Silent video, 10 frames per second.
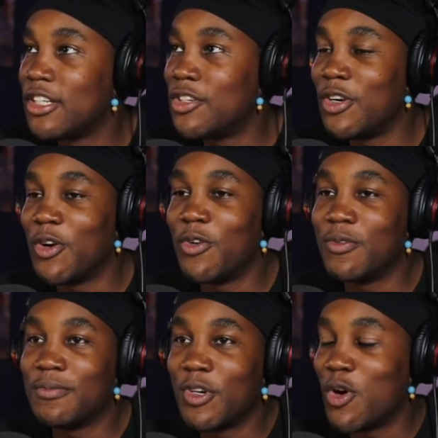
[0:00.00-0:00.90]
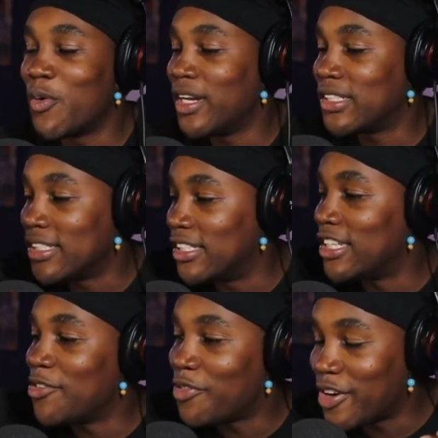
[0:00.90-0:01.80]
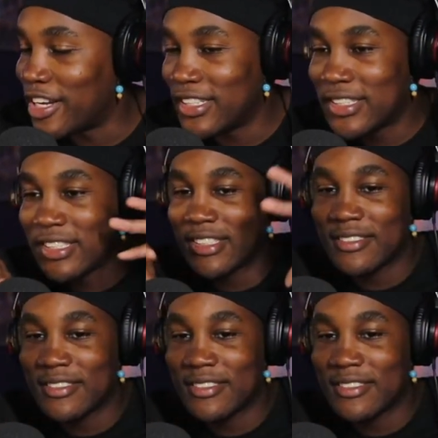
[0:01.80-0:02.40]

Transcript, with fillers: you know, go into different